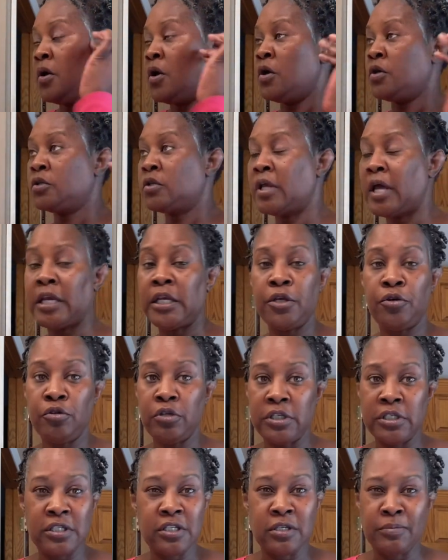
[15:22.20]
So that
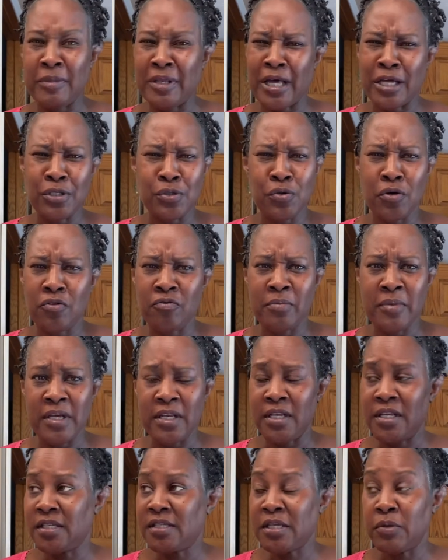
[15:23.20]
literally took me like 12
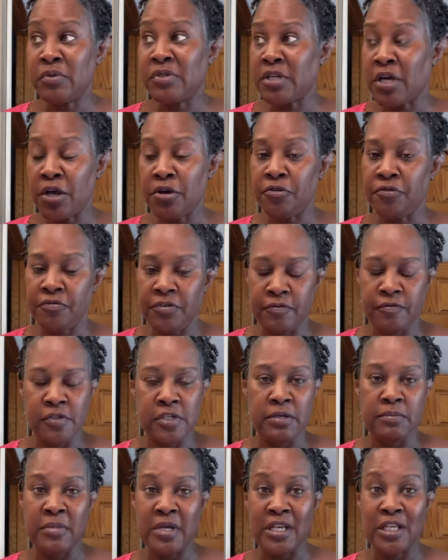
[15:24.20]
minutes. It was under
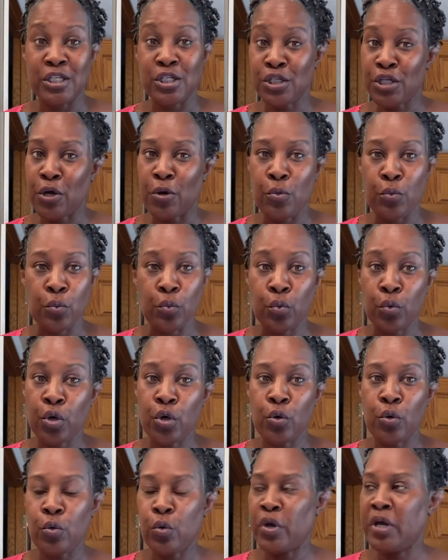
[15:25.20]
15 minutes. So
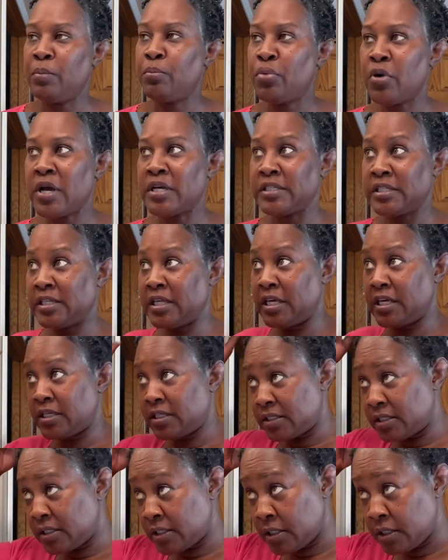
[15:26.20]
real quick process.